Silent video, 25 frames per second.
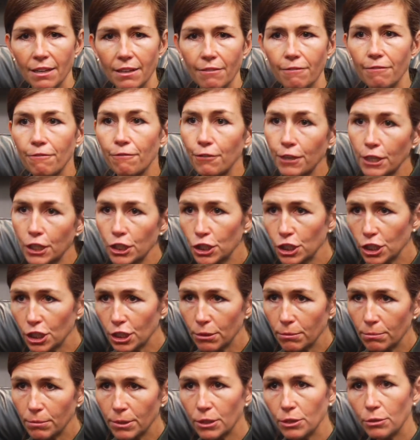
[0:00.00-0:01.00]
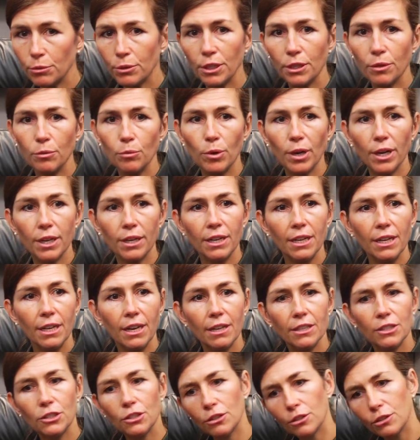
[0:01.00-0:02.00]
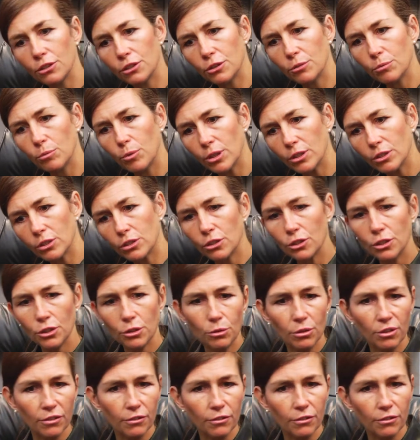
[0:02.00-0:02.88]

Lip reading: friction between what a surgeon wants to do,